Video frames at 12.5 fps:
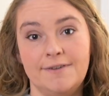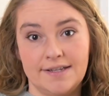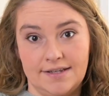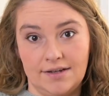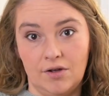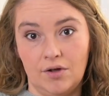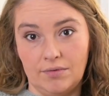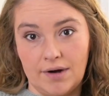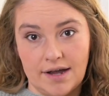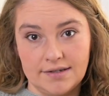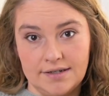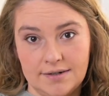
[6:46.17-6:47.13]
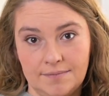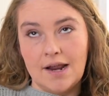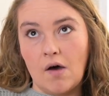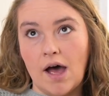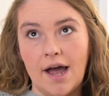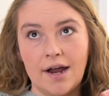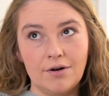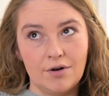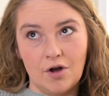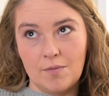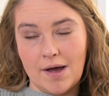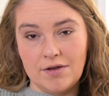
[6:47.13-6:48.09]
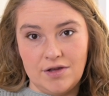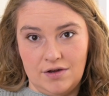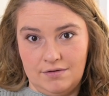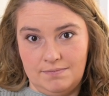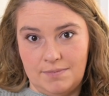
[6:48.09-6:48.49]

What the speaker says: physical rest. Now, I don't know about you,